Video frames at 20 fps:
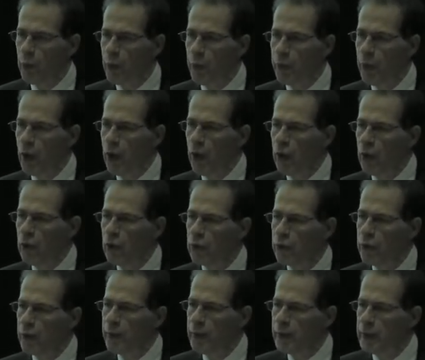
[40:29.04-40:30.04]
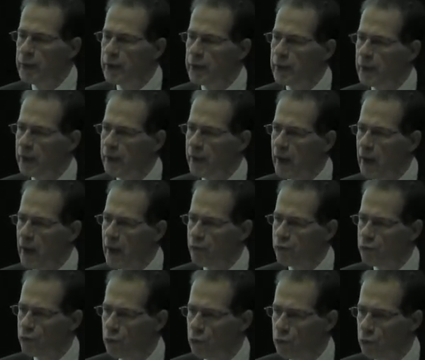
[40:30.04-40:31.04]
were polled immediately
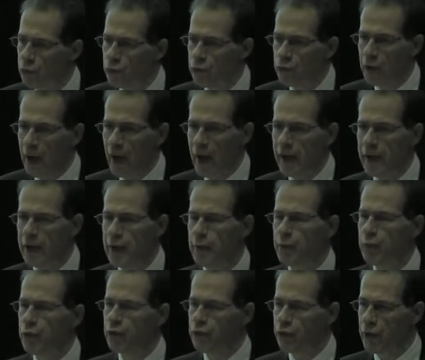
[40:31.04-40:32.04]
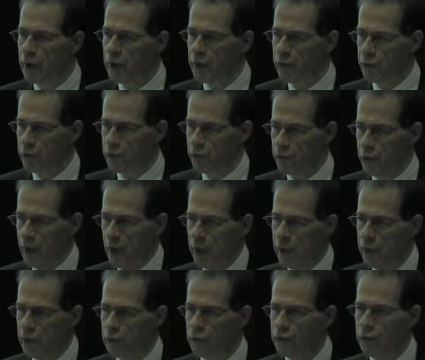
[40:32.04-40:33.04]
afterwards, 80% of
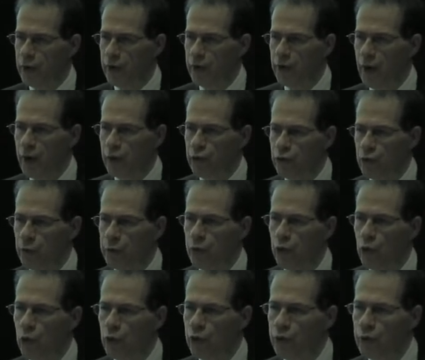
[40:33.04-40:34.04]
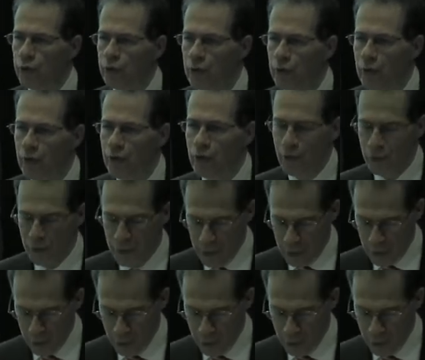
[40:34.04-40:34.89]
Australians said they supported the